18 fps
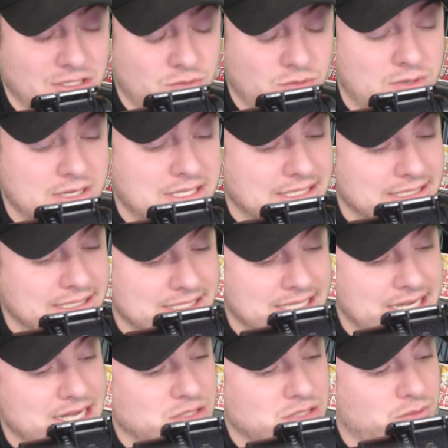
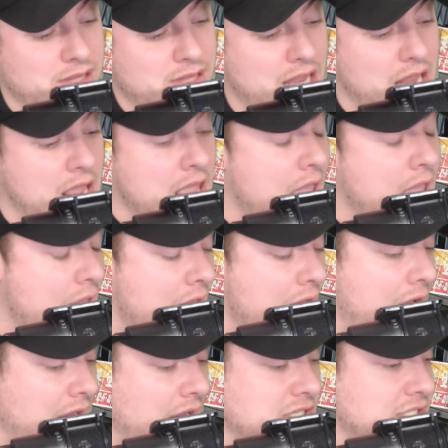2016 is when they
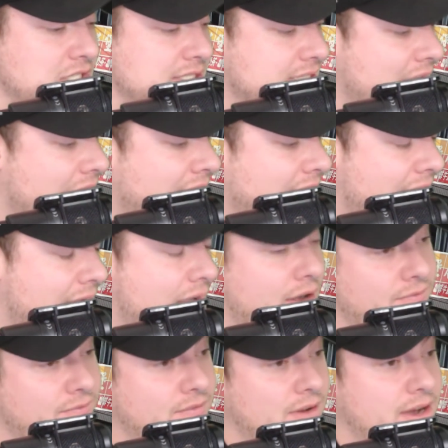actually sat
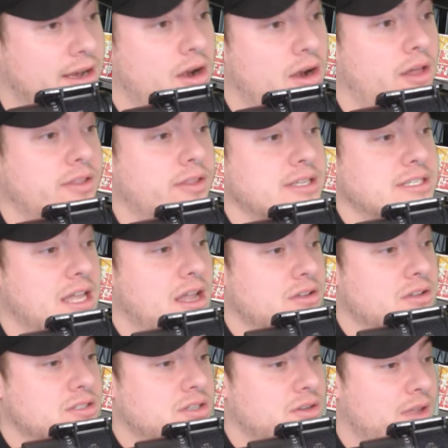down and figured all this
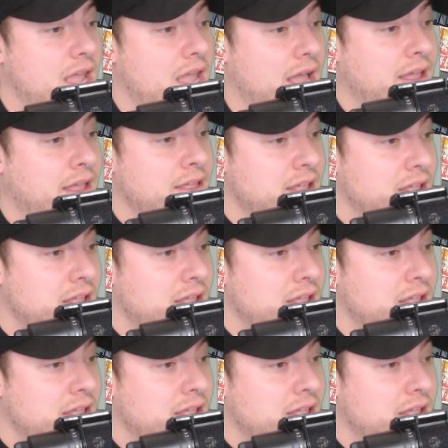out. So yeah,